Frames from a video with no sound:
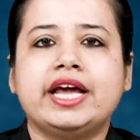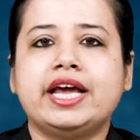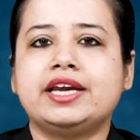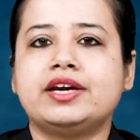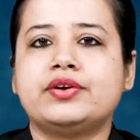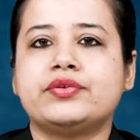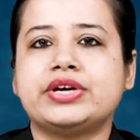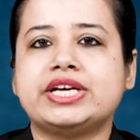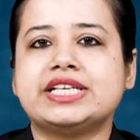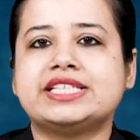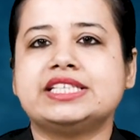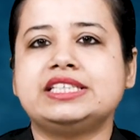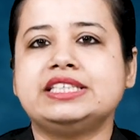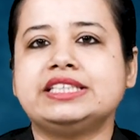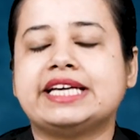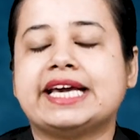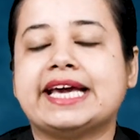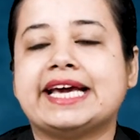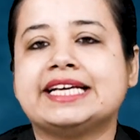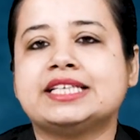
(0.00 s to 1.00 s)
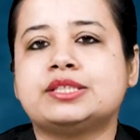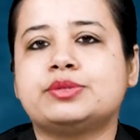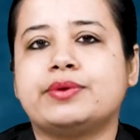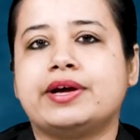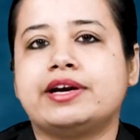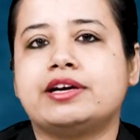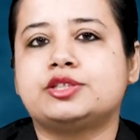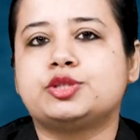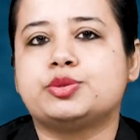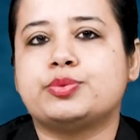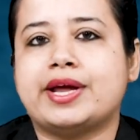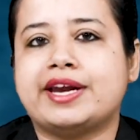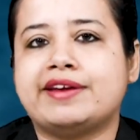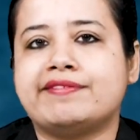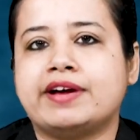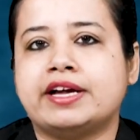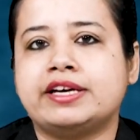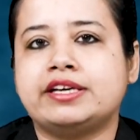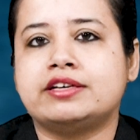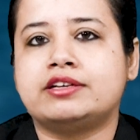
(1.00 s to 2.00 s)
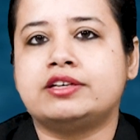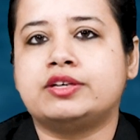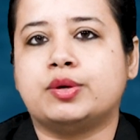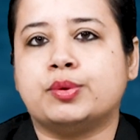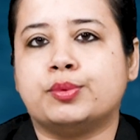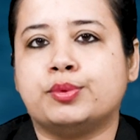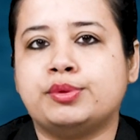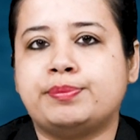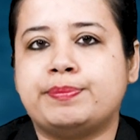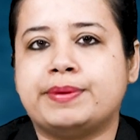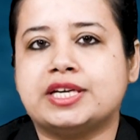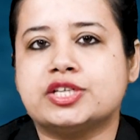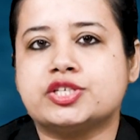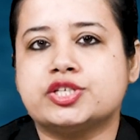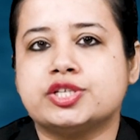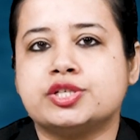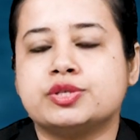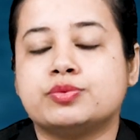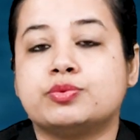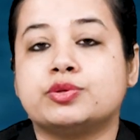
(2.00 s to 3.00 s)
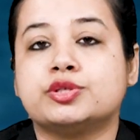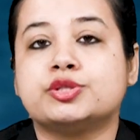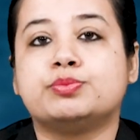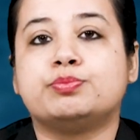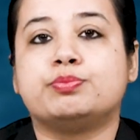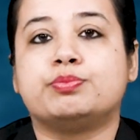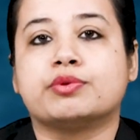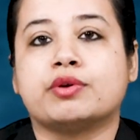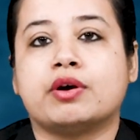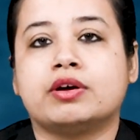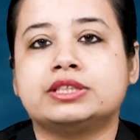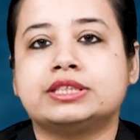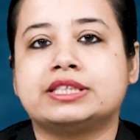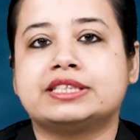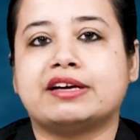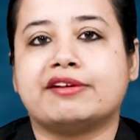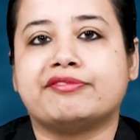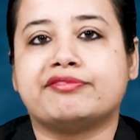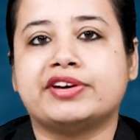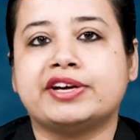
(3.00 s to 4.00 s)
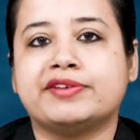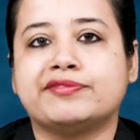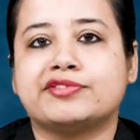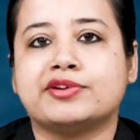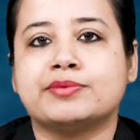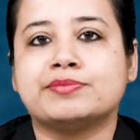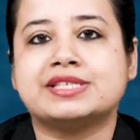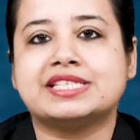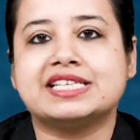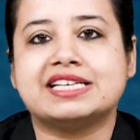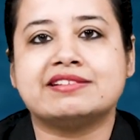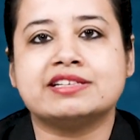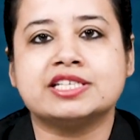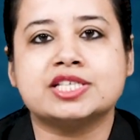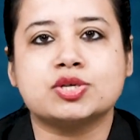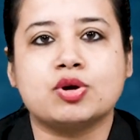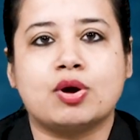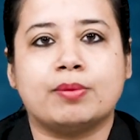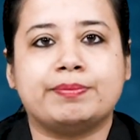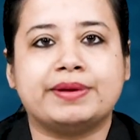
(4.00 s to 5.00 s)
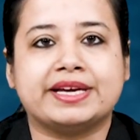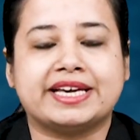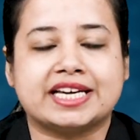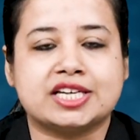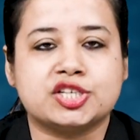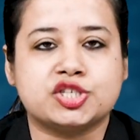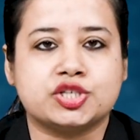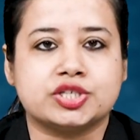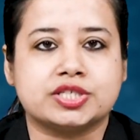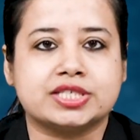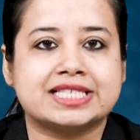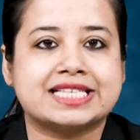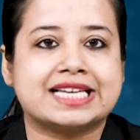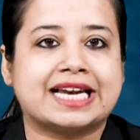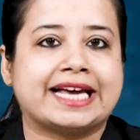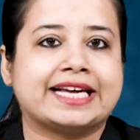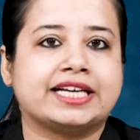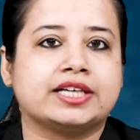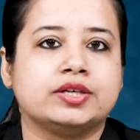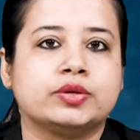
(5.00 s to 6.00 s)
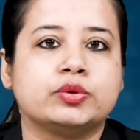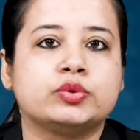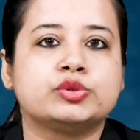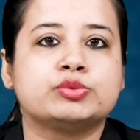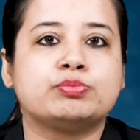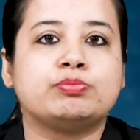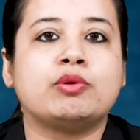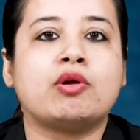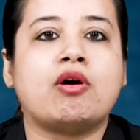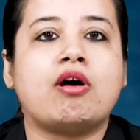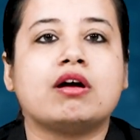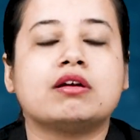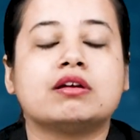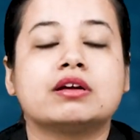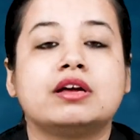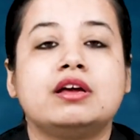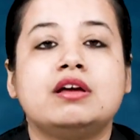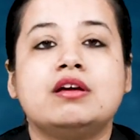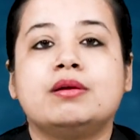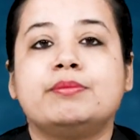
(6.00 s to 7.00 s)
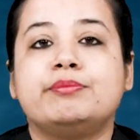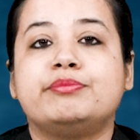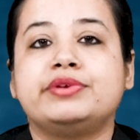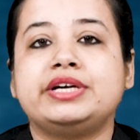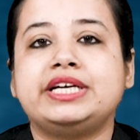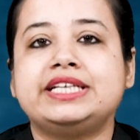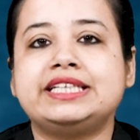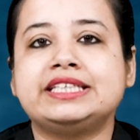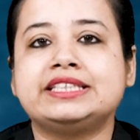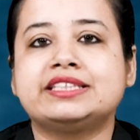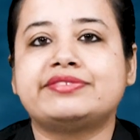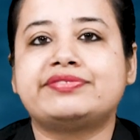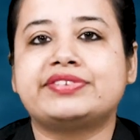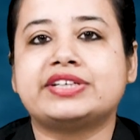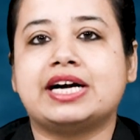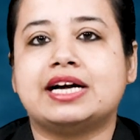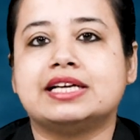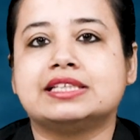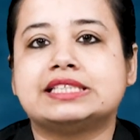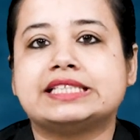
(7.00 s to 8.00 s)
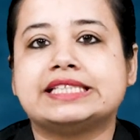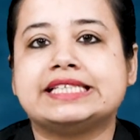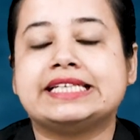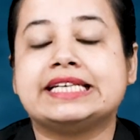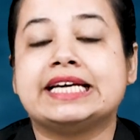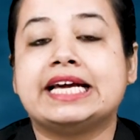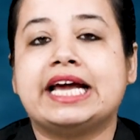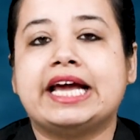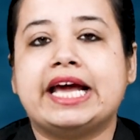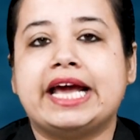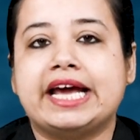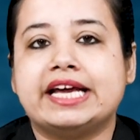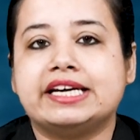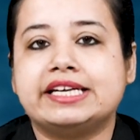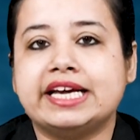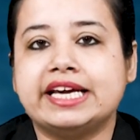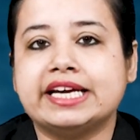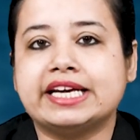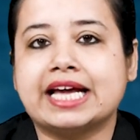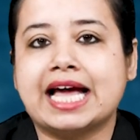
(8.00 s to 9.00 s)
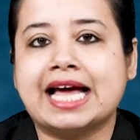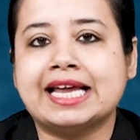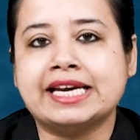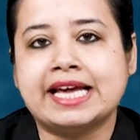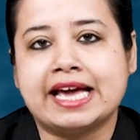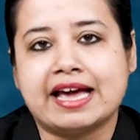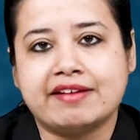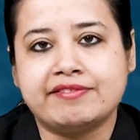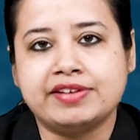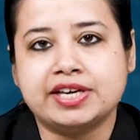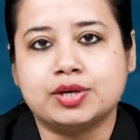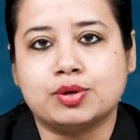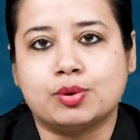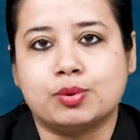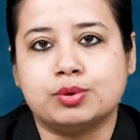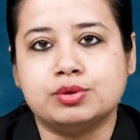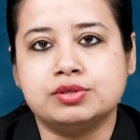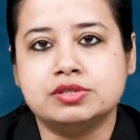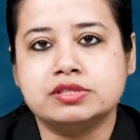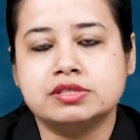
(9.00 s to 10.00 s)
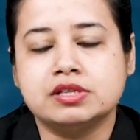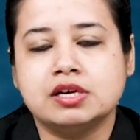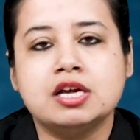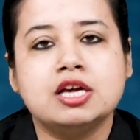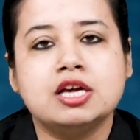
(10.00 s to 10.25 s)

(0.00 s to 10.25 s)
In a recent case where a 21-year-old patient was brought suffering from serious complications like nose block, breathing difficulty, headache, and heavy cold,